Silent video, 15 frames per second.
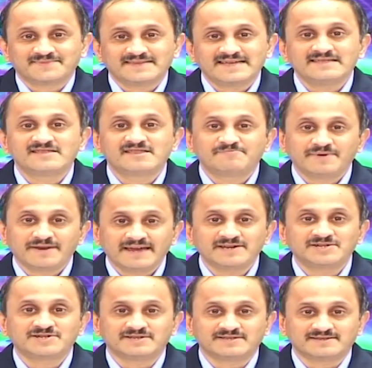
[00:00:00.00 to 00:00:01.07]
the
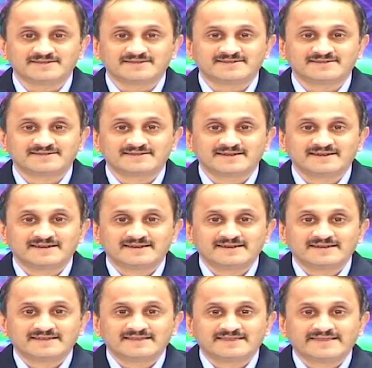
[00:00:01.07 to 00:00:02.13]
inspirations
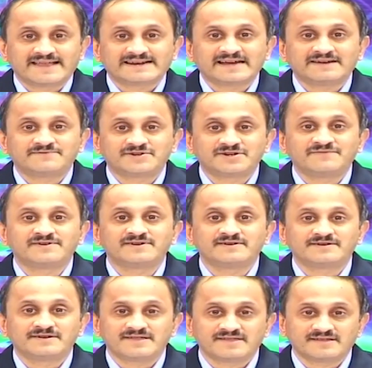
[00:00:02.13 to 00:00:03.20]
that have
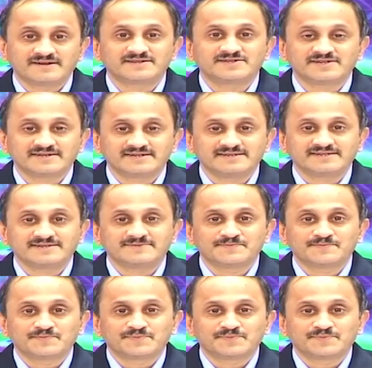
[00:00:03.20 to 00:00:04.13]
driven researchers